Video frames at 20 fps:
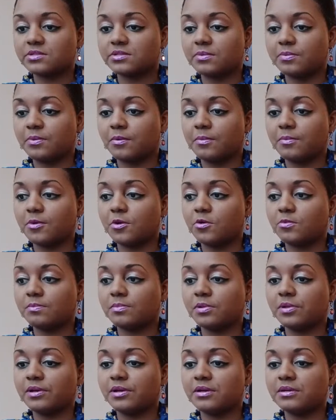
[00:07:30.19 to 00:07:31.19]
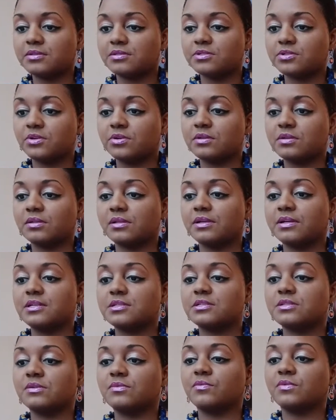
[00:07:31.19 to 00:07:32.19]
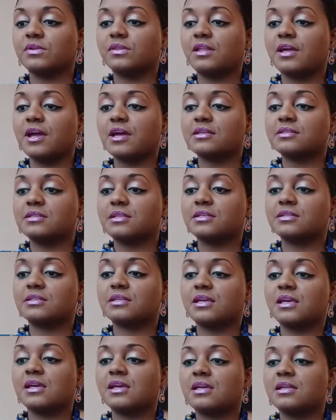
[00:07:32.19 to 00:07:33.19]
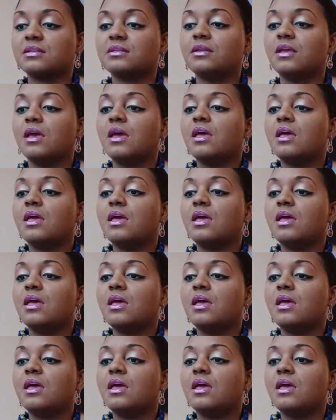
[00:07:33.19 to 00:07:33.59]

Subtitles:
to promote blood circulation, relax the skin,